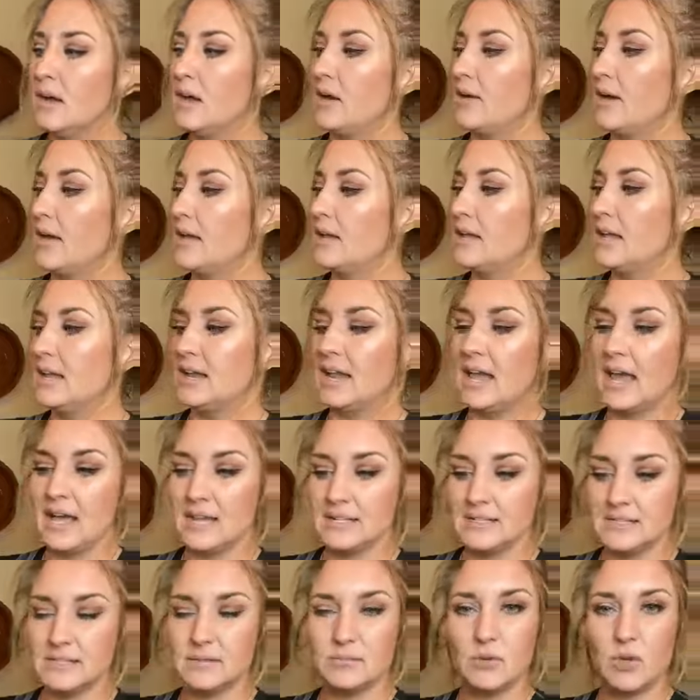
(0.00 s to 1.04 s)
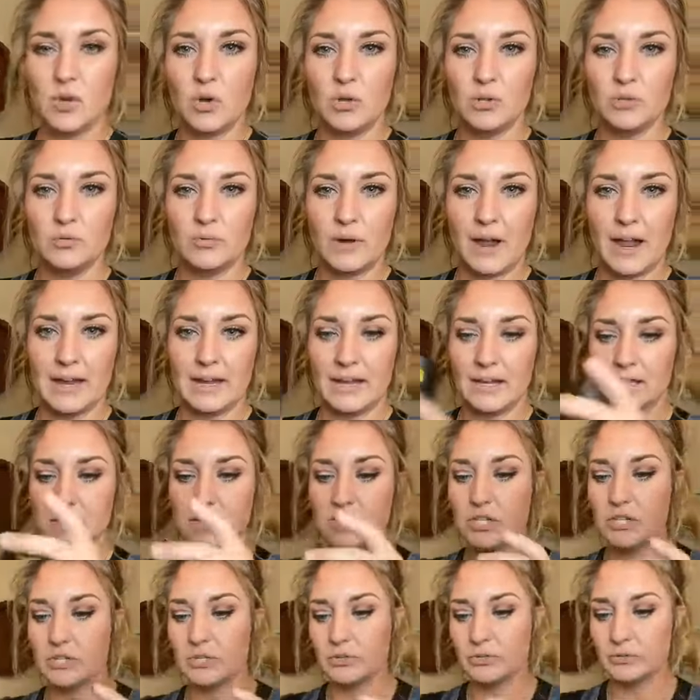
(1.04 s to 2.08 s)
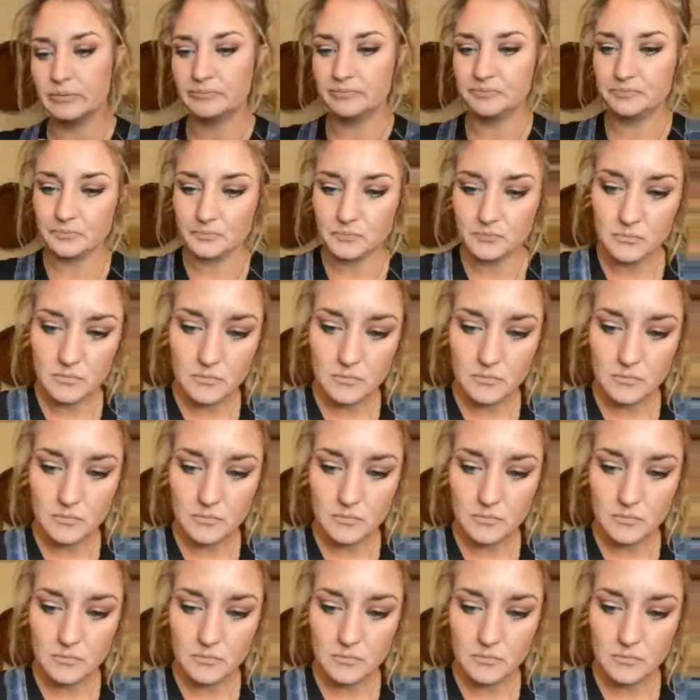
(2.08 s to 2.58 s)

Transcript: All right, and it has some gold writing too.